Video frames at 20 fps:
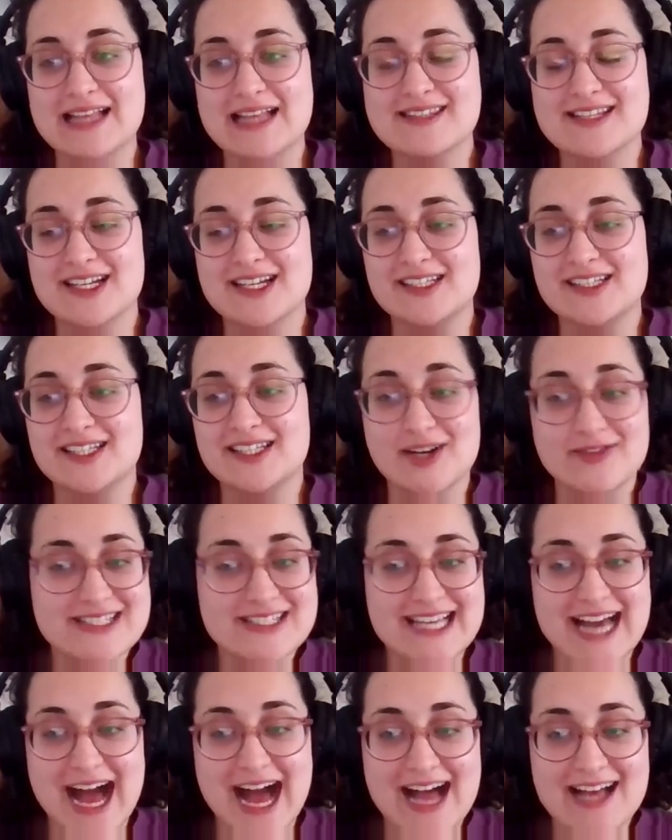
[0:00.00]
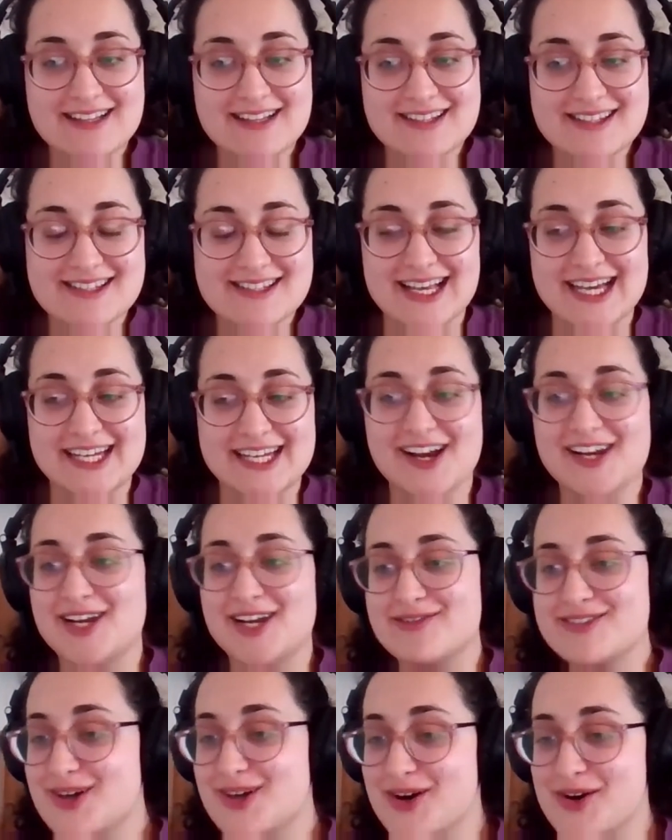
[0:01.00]
Eda loves cats and I
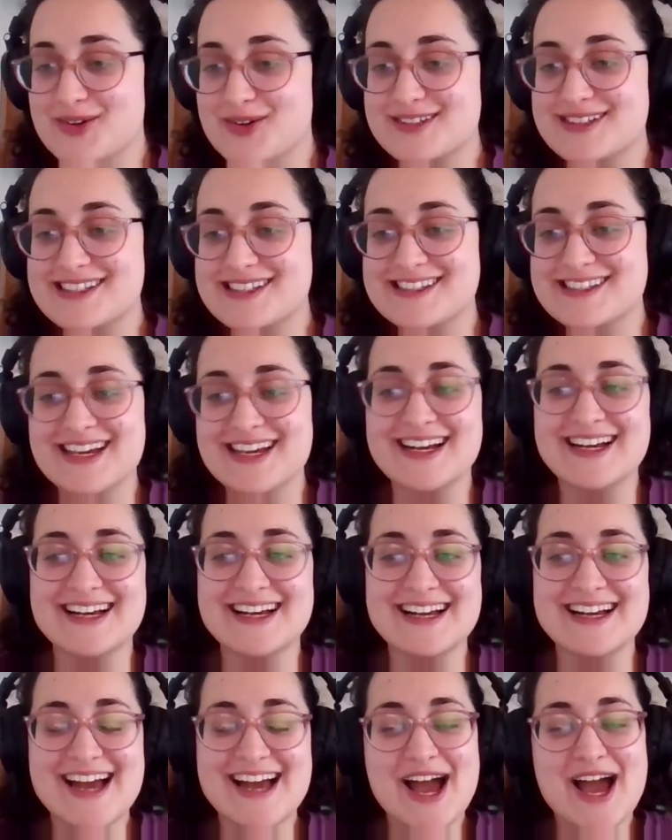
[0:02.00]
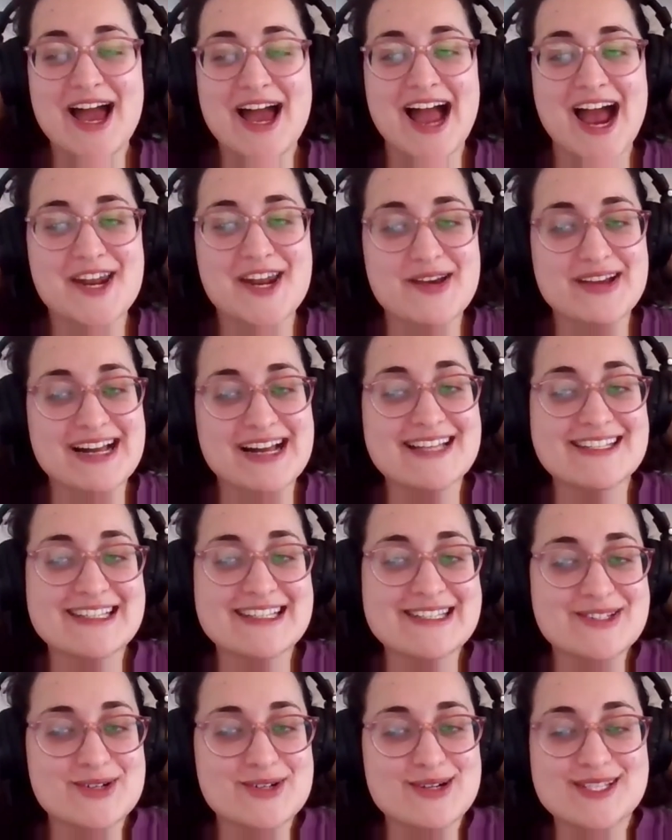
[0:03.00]
love dogs. I know cats
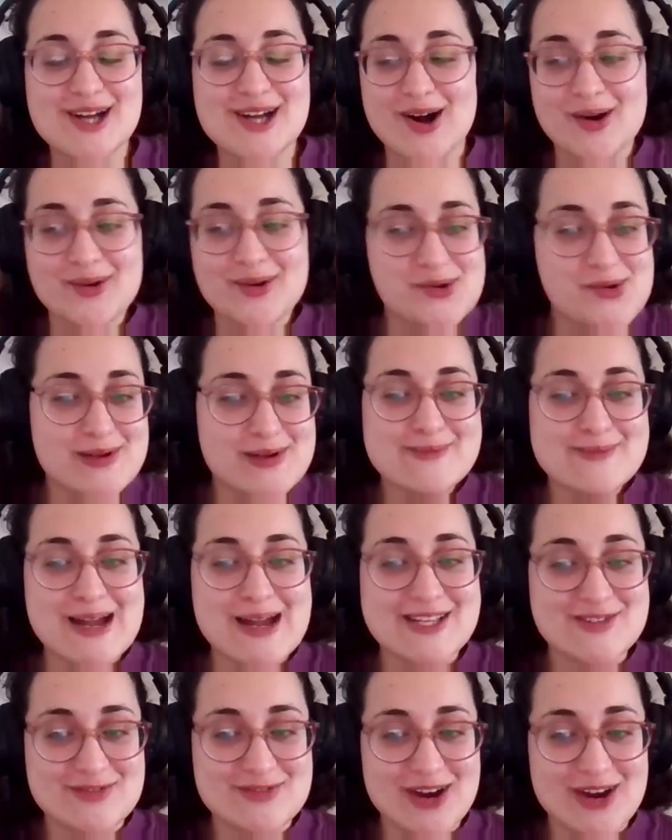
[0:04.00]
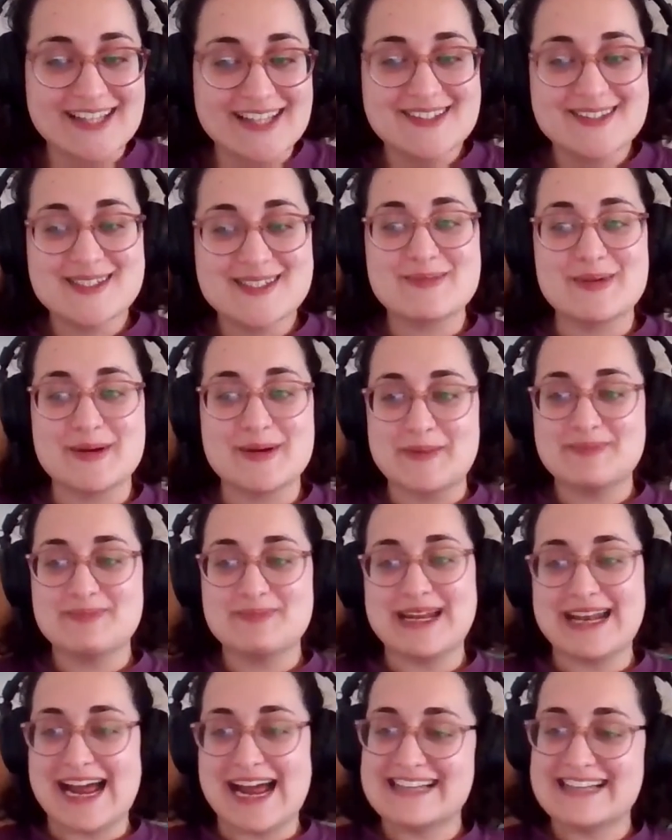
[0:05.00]
and dogs aren't always best friends, but
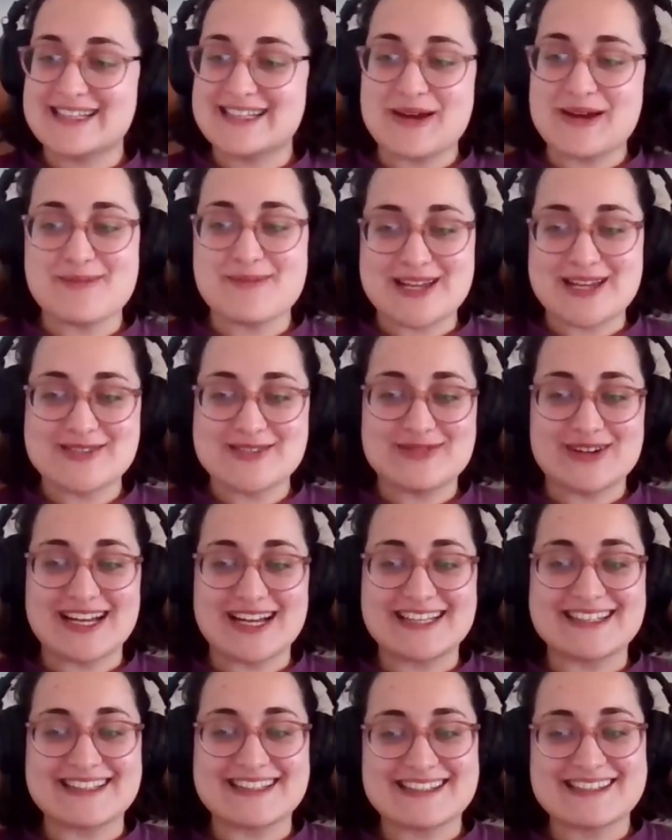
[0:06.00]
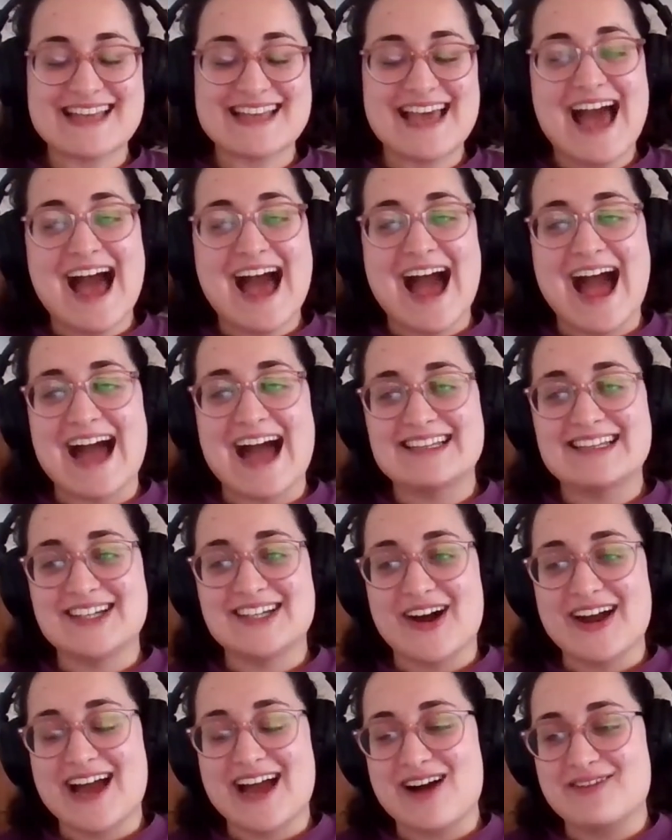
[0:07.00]
me and Eda are best friends.
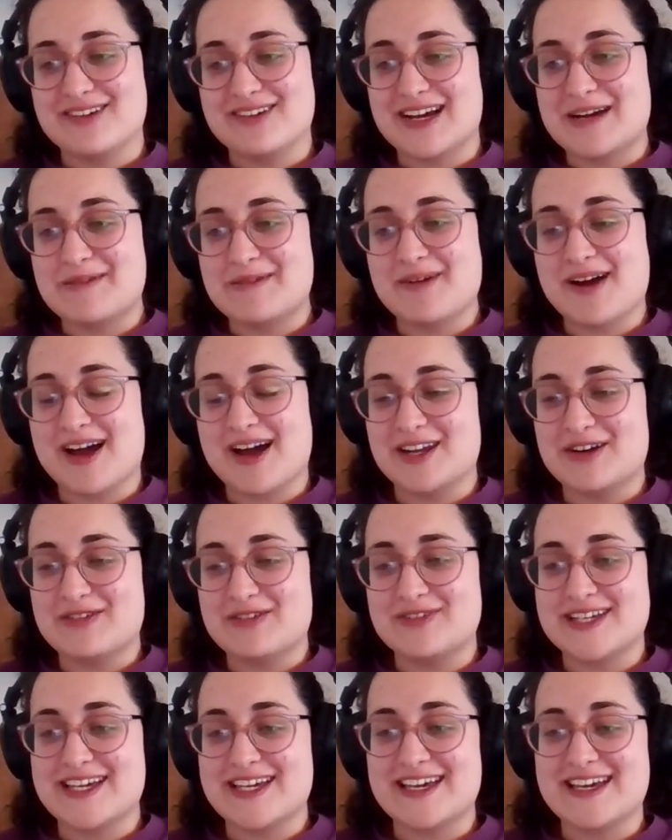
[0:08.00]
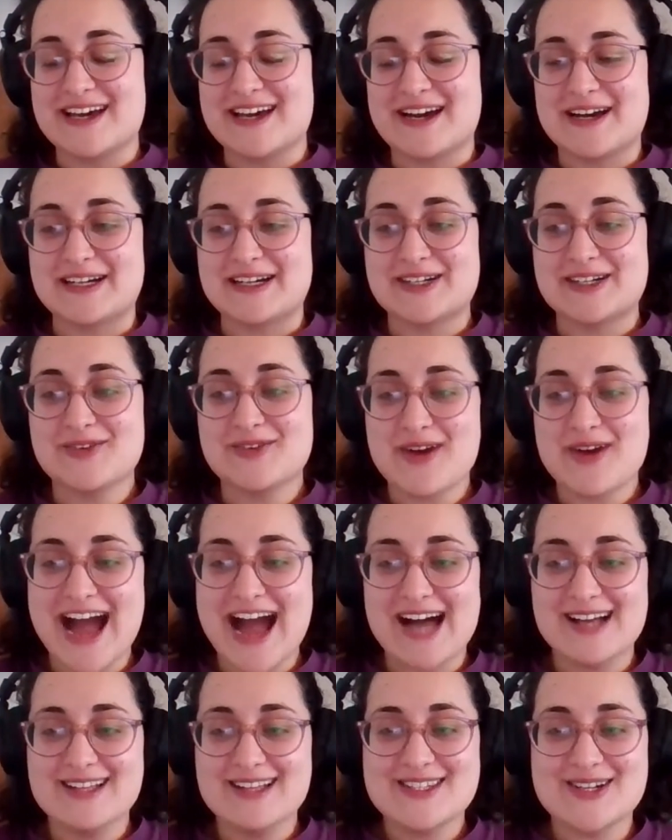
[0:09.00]
And I have a lovely
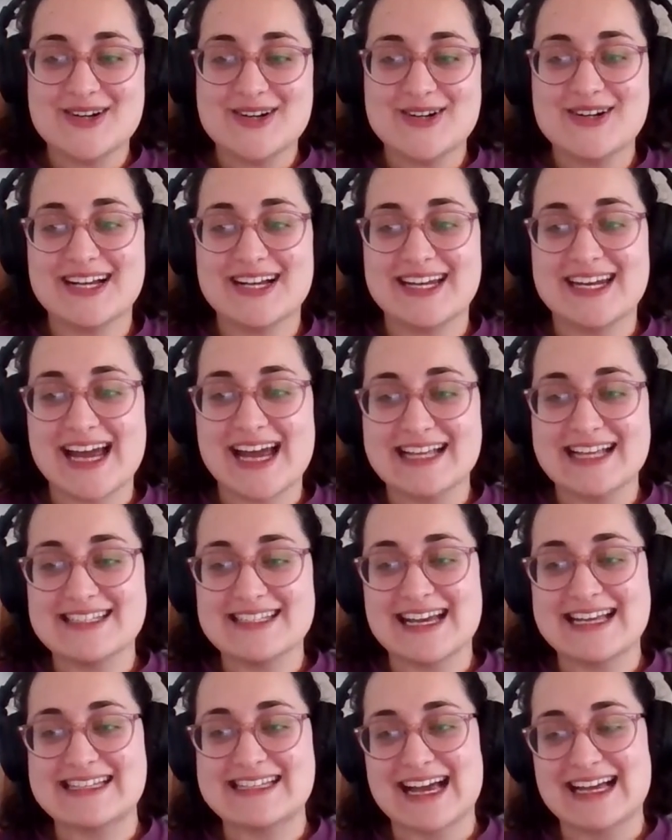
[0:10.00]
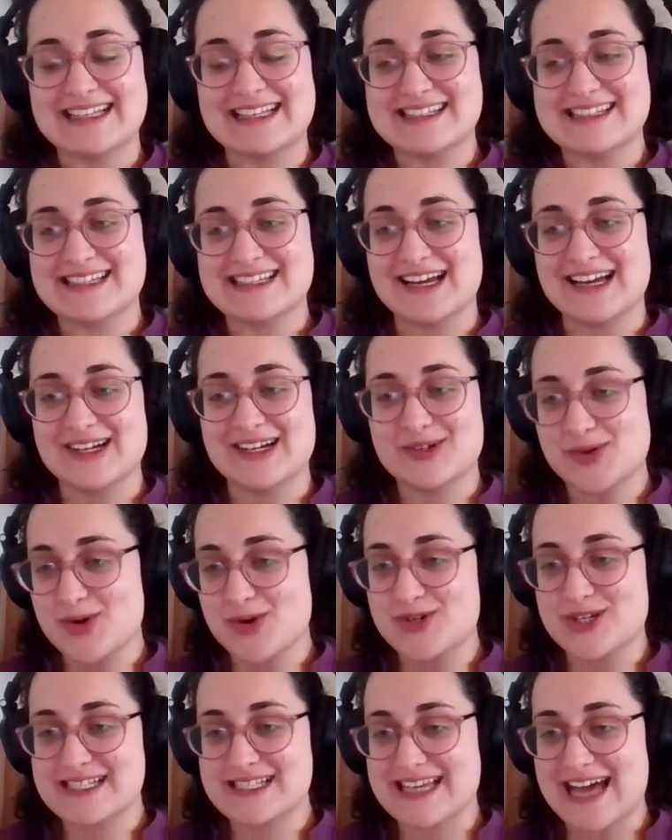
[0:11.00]
greyhound dog, and Eda has had a
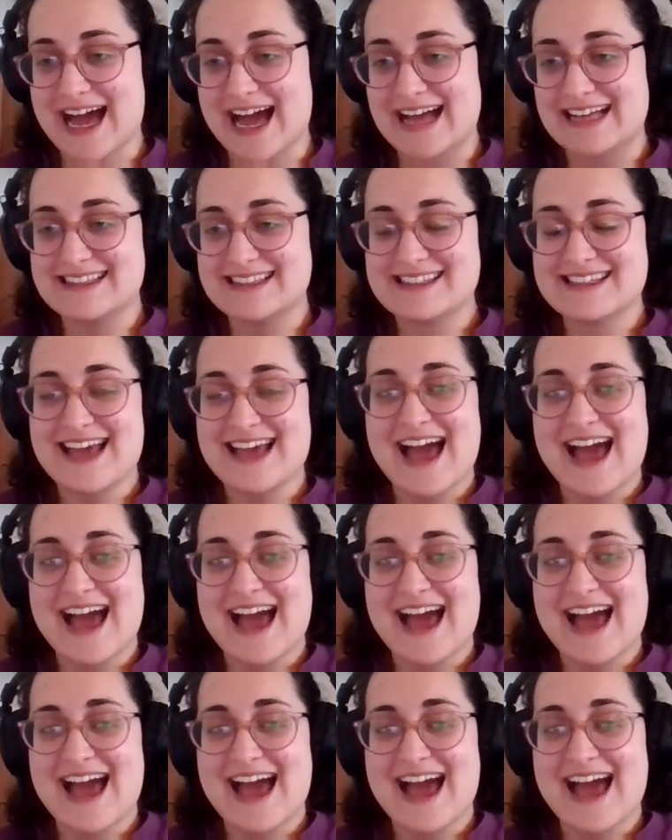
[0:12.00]
gorgeous cat.